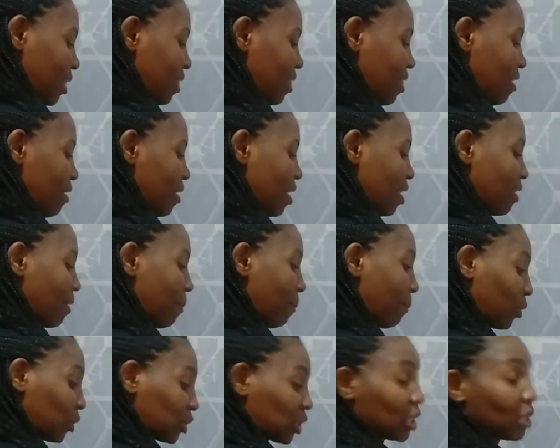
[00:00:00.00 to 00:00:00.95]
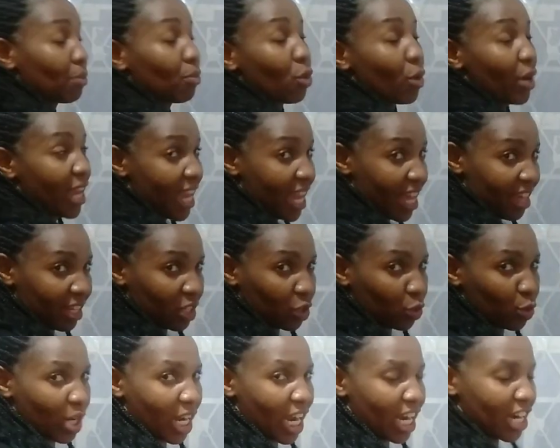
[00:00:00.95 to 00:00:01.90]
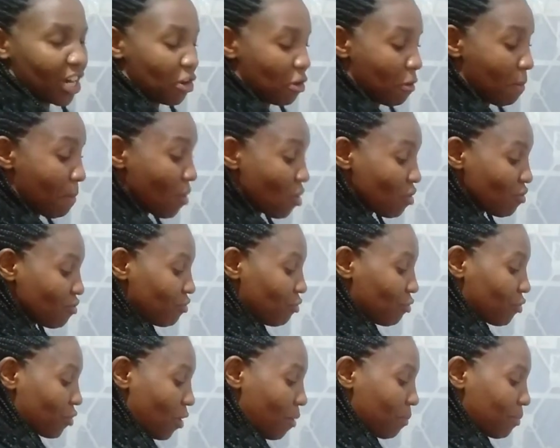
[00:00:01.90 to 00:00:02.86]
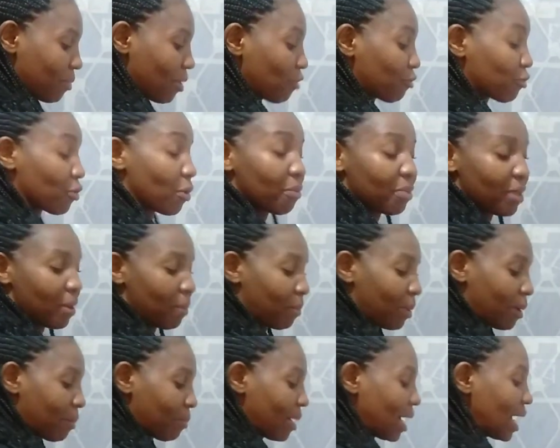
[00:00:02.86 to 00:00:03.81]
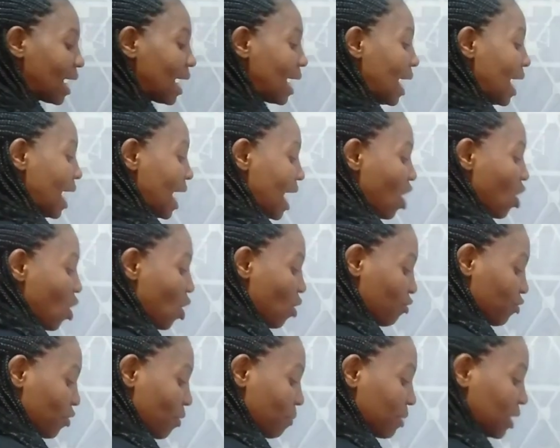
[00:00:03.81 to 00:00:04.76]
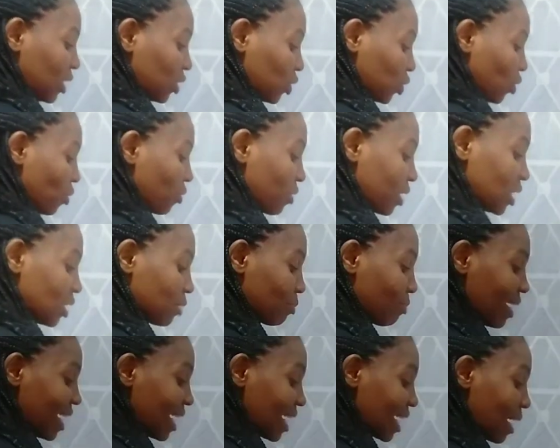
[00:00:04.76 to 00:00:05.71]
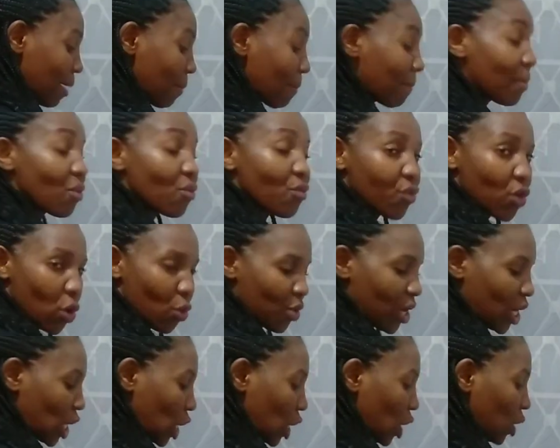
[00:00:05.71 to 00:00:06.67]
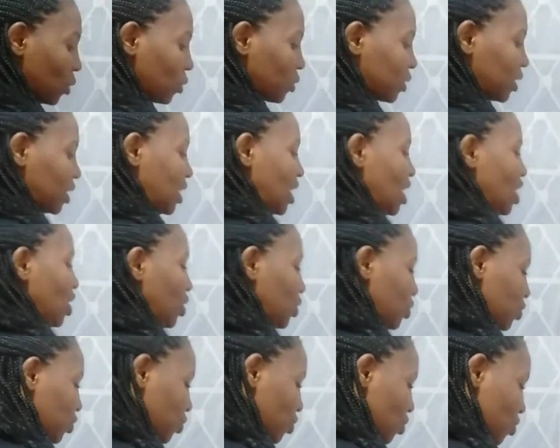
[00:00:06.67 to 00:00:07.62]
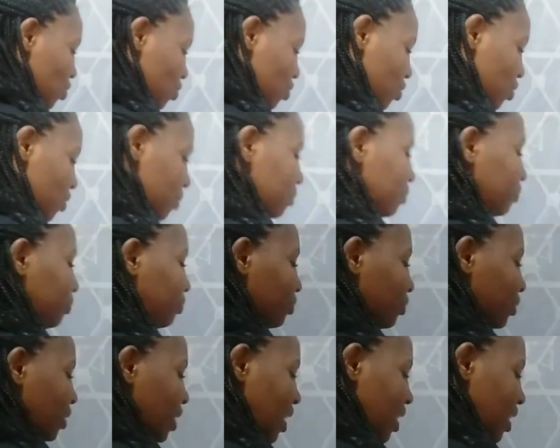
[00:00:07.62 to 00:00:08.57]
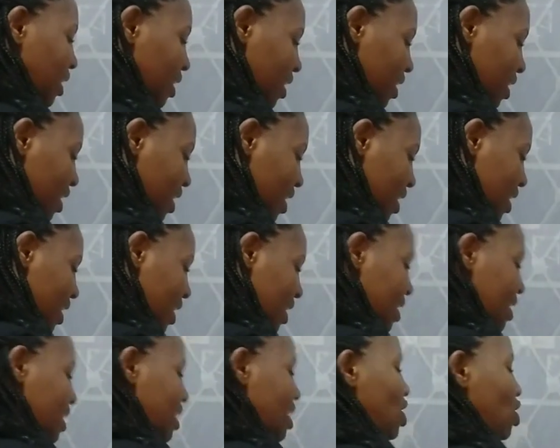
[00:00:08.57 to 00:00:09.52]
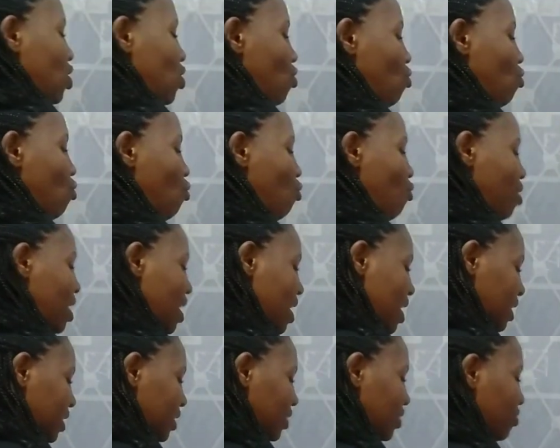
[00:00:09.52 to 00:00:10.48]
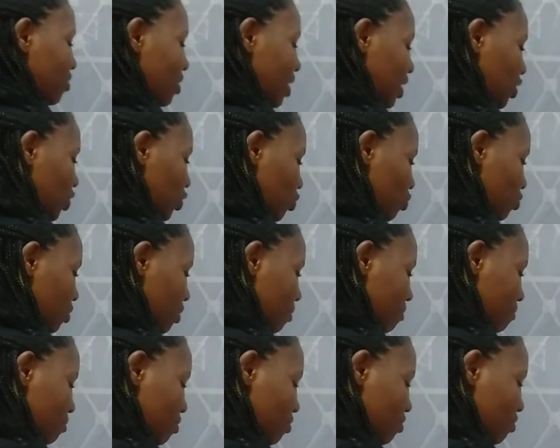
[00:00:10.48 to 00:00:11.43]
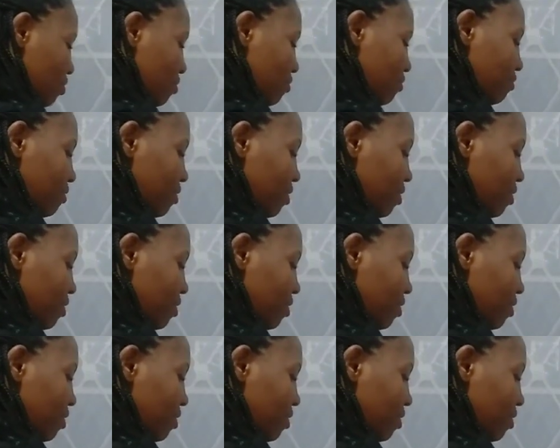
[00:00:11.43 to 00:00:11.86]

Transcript: the possible air that we can remove from the paper or from the storage bag before we close. So yeah, we try to remove